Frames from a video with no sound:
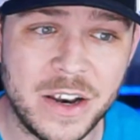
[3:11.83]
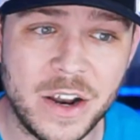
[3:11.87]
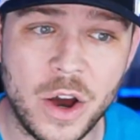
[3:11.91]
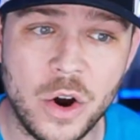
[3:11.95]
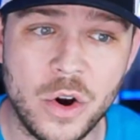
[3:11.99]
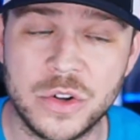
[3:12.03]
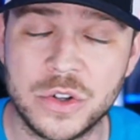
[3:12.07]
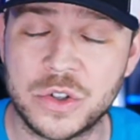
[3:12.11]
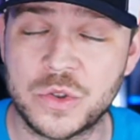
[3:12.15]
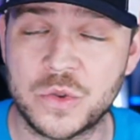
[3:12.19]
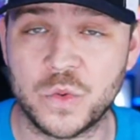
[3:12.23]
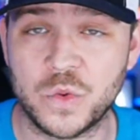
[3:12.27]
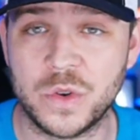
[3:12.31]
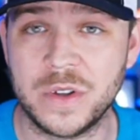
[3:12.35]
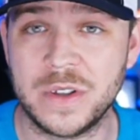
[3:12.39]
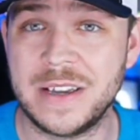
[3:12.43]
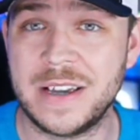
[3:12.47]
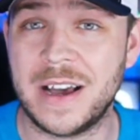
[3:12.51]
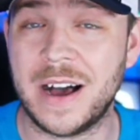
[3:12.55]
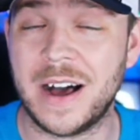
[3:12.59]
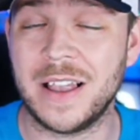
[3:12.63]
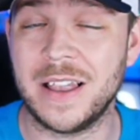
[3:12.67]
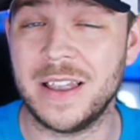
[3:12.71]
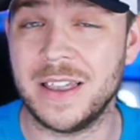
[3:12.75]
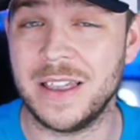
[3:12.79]
not notice really
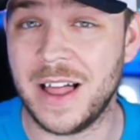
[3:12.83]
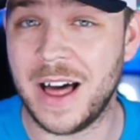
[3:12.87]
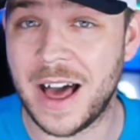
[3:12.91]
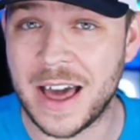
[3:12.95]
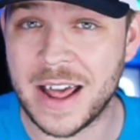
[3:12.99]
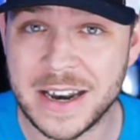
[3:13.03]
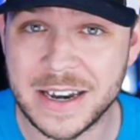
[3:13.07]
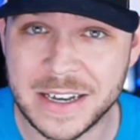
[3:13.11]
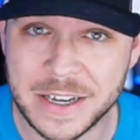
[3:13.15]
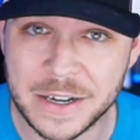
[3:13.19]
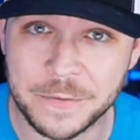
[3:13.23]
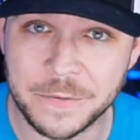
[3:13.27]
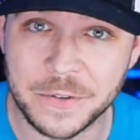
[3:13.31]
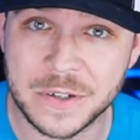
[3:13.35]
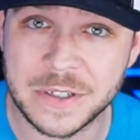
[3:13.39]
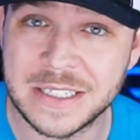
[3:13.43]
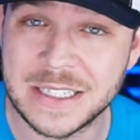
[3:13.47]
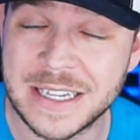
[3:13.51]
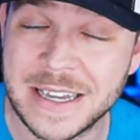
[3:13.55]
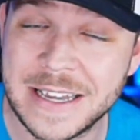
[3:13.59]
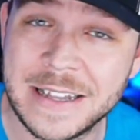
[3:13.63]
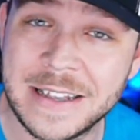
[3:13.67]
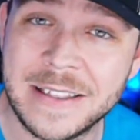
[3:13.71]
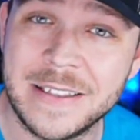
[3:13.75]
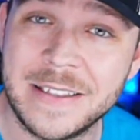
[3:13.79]
a lot of difference
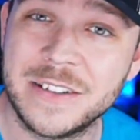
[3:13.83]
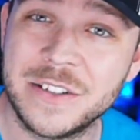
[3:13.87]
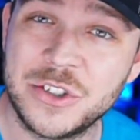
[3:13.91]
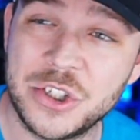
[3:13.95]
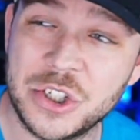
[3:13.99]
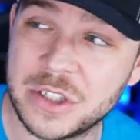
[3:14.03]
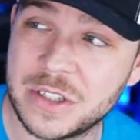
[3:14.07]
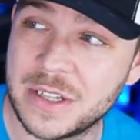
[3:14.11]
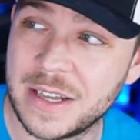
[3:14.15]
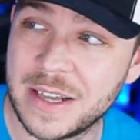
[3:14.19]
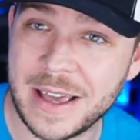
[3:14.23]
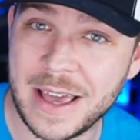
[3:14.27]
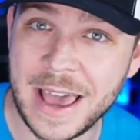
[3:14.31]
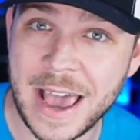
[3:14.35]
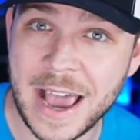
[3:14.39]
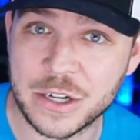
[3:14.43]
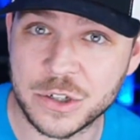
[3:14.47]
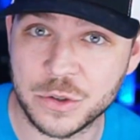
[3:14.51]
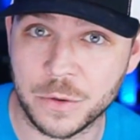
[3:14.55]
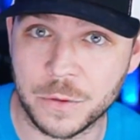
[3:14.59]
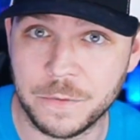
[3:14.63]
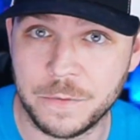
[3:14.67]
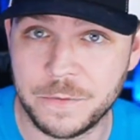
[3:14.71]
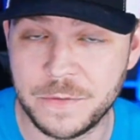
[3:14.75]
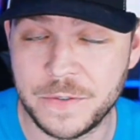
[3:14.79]
in just
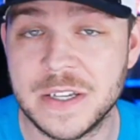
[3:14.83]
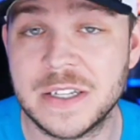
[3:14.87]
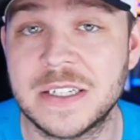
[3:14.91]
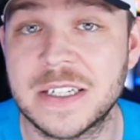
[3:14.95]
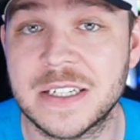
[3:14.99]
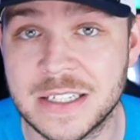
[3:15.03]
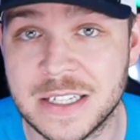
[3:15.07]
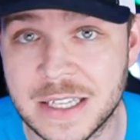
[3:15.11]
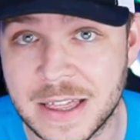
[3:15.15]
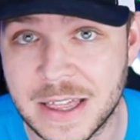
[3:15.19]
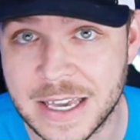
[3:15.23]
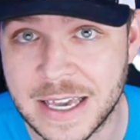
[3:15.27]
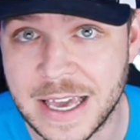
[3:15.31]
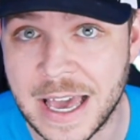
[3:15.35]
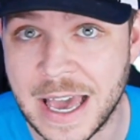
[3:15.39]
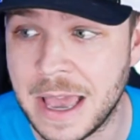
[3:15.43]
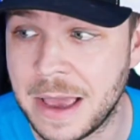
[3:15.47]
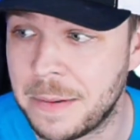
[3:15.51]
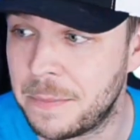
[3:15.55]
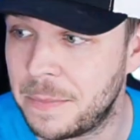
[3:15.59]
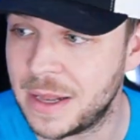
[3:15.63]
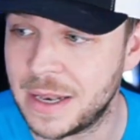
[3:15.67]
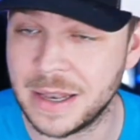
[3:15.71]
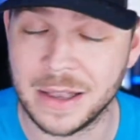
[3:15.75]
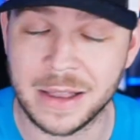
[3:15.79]
actual physics in the
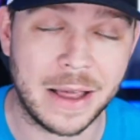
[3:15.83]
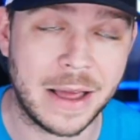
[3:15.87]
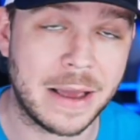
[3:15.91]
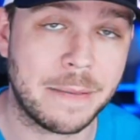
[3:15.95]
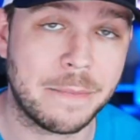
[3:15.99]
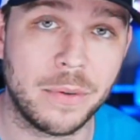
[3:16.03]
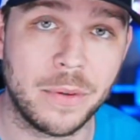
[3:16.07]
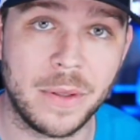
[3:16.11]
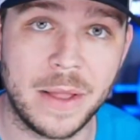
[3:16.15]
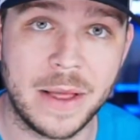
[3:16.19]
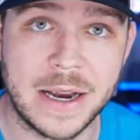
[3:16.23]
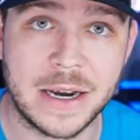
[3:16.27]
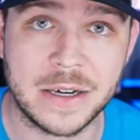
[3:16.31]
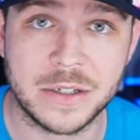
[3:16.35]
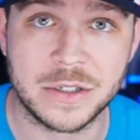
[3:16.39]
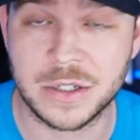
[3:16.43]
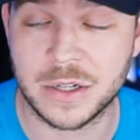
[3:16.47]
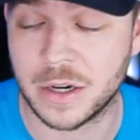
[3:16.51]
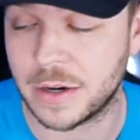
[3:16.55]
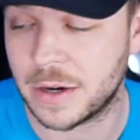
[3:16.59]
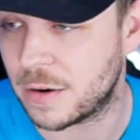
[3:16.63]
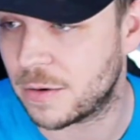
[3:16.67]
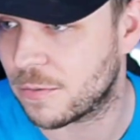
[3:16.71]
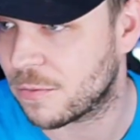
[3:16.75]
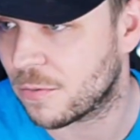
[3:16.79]
game, meaning like players
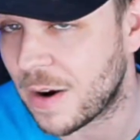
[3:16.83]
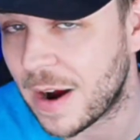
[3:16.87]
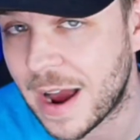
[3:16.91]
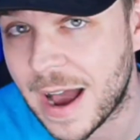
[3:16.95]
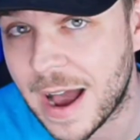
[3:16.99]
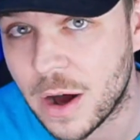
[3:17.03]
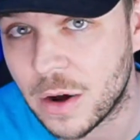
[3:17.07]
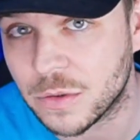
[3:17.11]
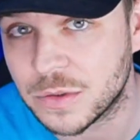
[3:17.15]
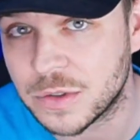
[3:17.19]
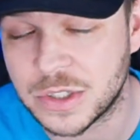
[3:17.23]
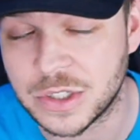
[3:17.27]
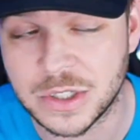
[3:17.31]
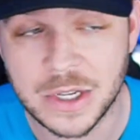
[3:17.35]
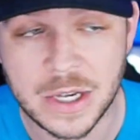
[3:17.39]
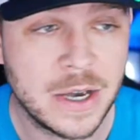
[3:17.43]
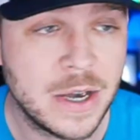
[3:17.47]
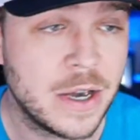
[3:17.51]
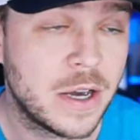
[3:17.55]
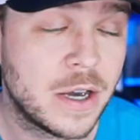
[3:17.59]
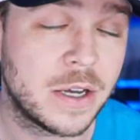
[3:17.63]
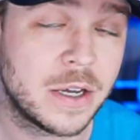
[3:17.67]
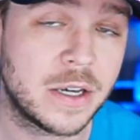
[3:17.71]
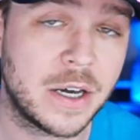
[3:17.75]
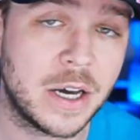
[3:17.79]
turning routes,
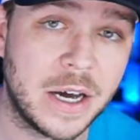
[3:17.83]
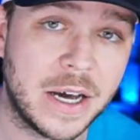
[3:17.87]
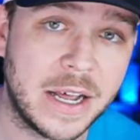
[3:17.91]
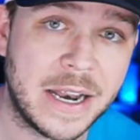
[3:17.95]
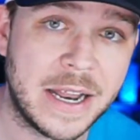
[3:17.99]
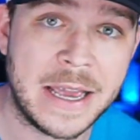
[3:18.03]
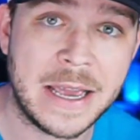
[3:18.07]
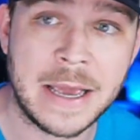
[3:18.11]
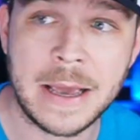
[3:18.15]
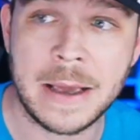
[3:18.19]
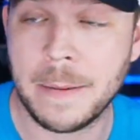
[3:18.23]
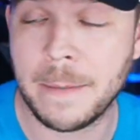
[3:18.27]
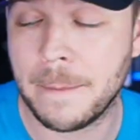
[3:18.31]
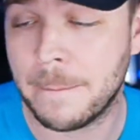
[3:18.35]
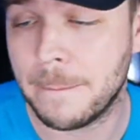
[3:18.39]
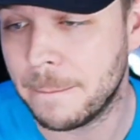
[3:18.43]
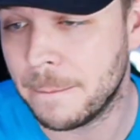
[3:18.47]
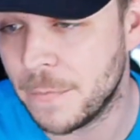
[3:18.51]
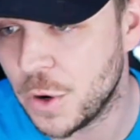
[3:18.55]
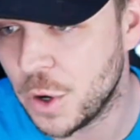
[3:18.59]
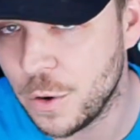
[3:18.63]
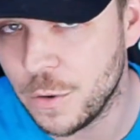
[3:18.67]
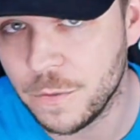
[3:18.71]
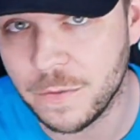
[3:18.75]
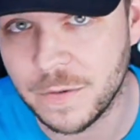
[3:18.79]
cutting,
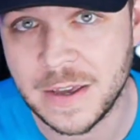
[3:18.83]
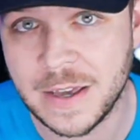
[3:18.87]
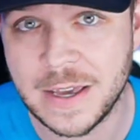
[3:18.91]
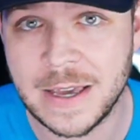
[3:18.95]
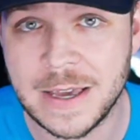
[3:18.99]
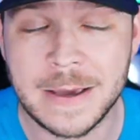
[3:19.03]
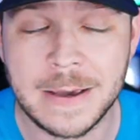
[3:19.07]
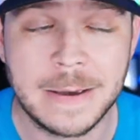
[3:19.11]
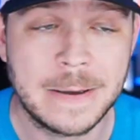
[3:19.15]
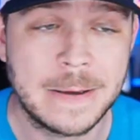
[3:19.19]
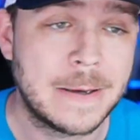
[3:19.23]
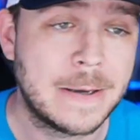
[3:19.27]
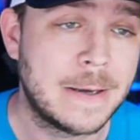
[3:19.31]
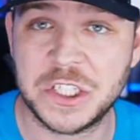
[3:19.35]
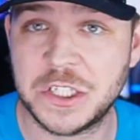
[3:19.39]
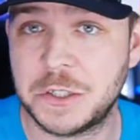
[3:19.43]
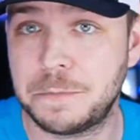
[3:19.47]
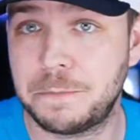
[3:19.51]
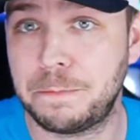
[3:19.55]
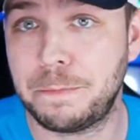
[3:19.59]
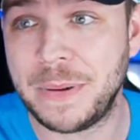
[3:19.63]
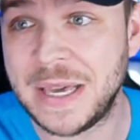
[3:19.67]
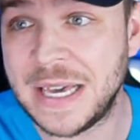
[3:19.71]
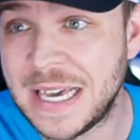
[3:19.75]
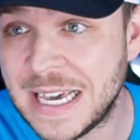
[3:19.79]
moving,
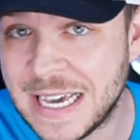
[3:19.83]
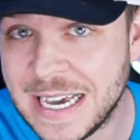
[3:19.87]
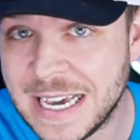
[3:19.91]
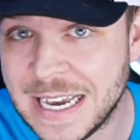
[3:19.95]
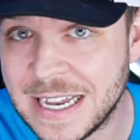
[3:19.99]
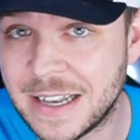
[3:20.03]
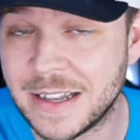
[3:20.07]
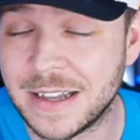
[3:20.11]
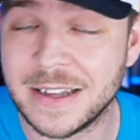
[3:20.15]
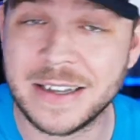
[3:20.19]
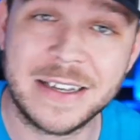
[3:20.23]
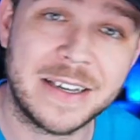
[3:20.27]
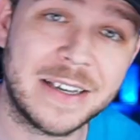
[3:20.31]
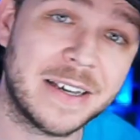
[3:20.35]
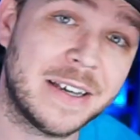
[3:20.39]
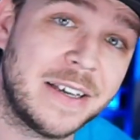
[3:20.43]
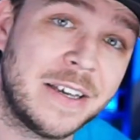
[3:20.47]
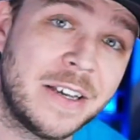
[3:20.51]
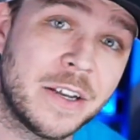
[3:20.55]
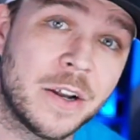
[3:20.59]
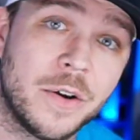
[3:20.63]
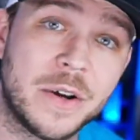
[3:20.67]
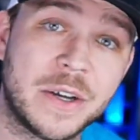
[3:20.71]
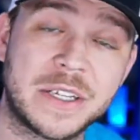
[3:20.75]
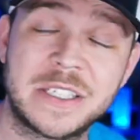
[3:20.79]
speed,
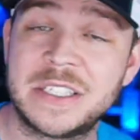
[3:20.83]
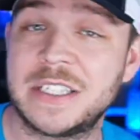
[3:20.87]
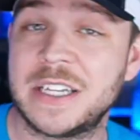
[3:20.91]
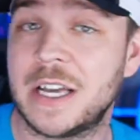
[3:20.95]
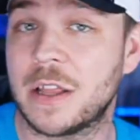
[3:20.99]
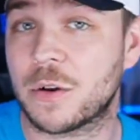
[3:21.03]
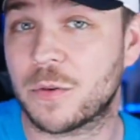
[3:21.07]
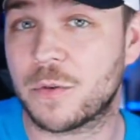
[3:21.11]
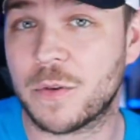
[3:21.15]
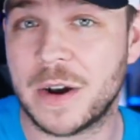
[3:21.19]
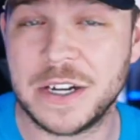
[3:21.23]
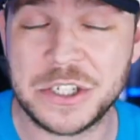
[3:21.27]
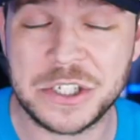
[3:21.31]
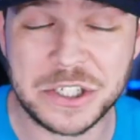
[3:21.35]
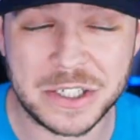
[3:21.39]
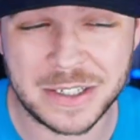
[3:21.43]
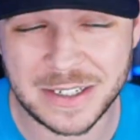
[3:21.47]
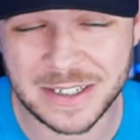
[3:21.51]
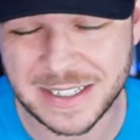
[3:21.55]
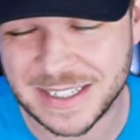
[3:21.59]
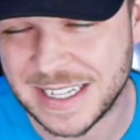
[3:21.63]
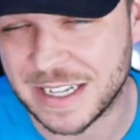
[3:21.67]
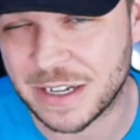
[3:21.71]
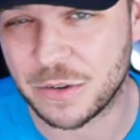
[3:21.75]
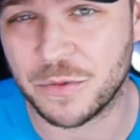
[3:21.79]
you know,
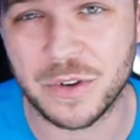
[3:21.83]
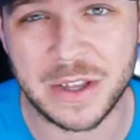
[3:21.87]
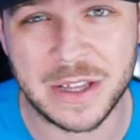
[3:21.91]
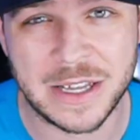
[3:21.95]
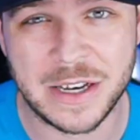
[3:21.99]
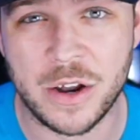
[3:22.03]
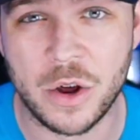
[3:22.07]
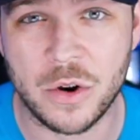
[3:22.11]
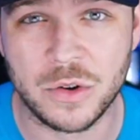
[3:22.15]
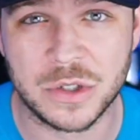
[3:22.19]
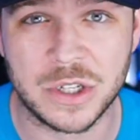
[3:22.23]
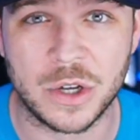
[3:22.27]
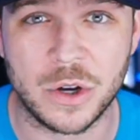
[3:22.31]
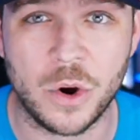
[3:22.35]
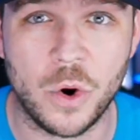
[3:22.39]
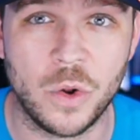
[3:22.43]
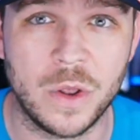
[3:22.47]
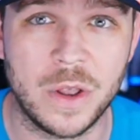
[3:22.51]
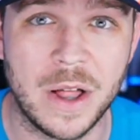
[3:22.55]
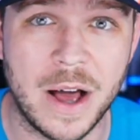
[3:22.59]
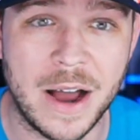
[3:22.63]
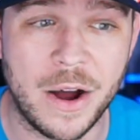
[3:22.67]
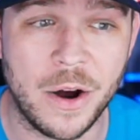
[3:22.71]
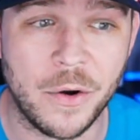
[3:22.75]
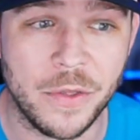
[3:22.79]
acceleration. Didn't really notice a whole
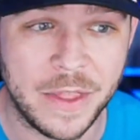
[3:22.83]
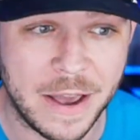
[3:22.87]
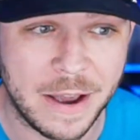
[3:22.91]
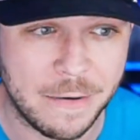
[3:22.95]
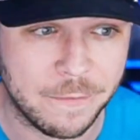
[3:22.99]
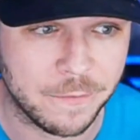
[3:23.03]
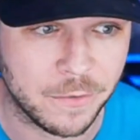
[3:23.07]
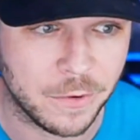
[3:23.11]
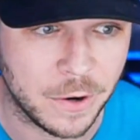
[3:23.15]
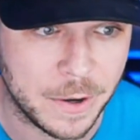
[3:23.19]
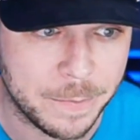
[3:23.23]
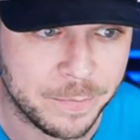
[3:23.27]
lot on that